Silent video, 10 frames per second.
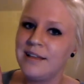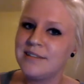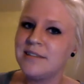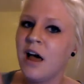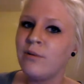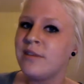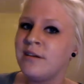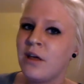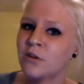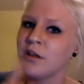It's not with
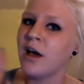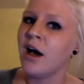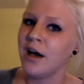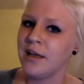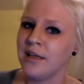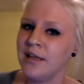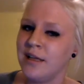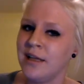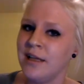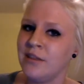another guy
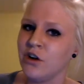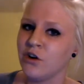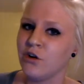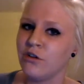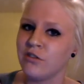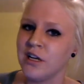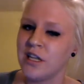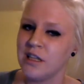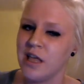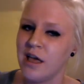and their girlfriend
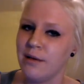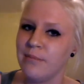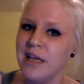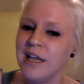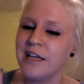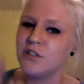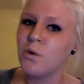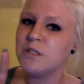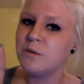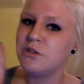and them. It's
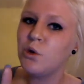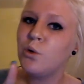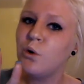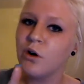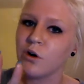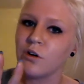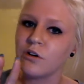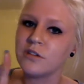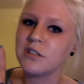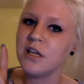always with 2
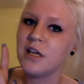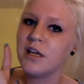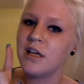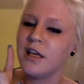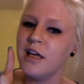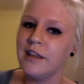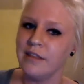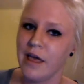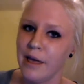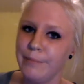girls
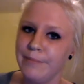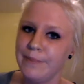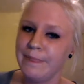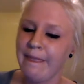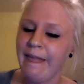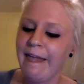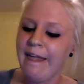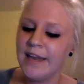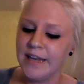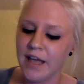and them.
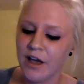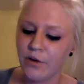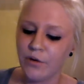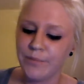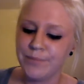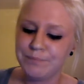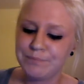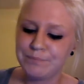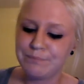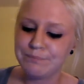Now,
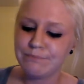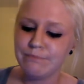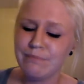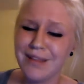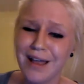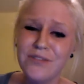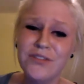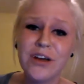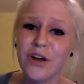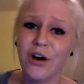I've
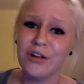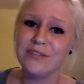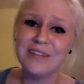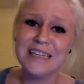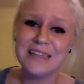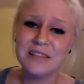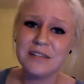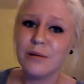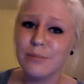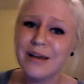done all of
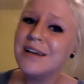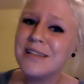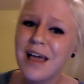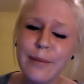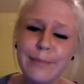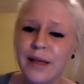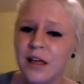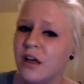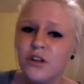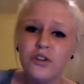these because I'm
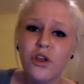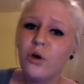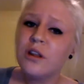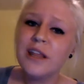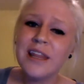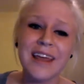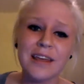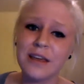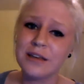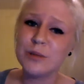totally,
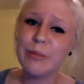like,